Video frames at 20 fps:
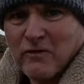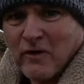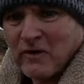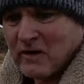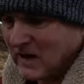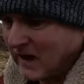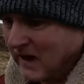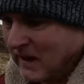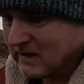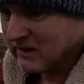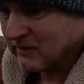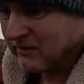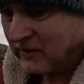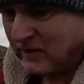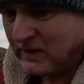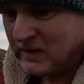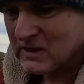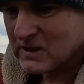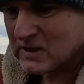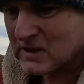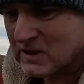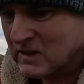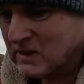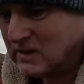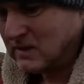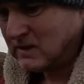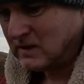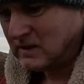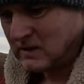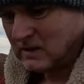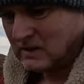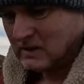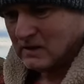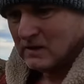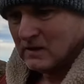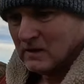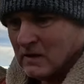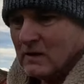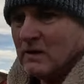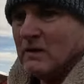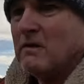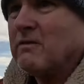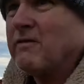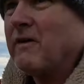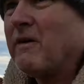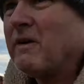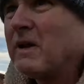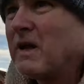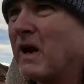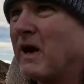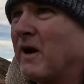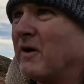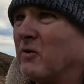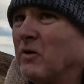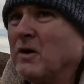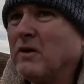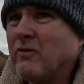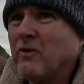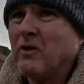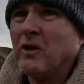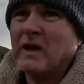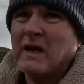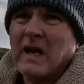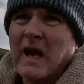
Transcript: very hard to find it. Very hard, only for I